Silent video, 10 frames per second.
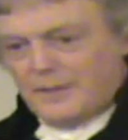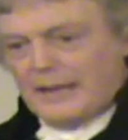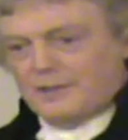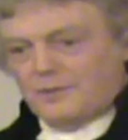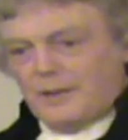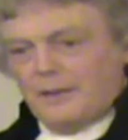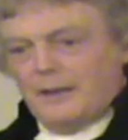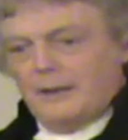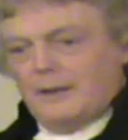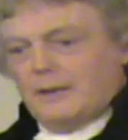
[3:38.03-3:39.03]
Nazareth.
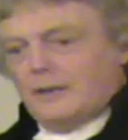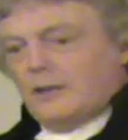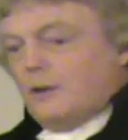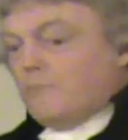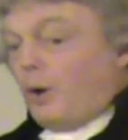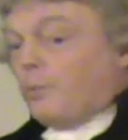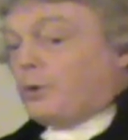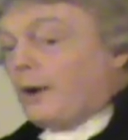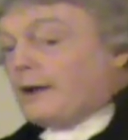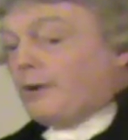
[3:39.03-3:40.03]
Pope
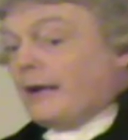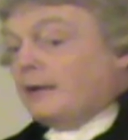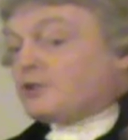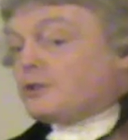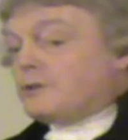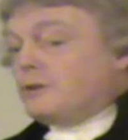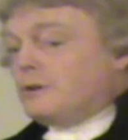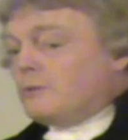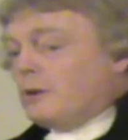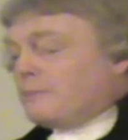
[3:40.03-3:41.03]
Gregory
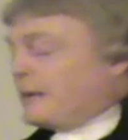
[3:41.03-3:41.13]
instituted what